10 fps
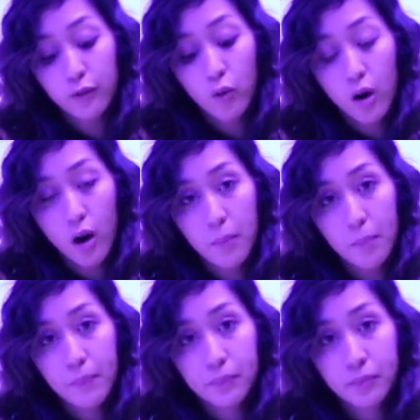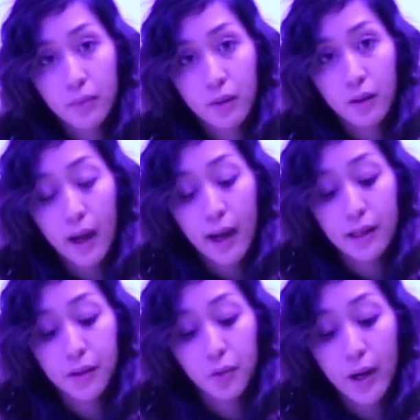your forearm,
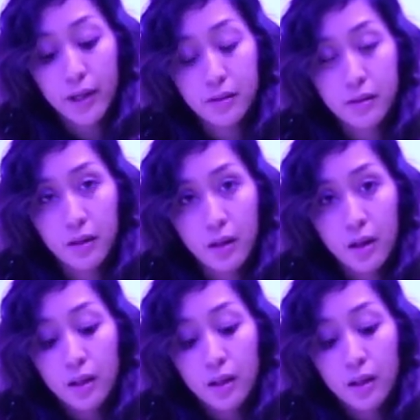okay, and your wrist.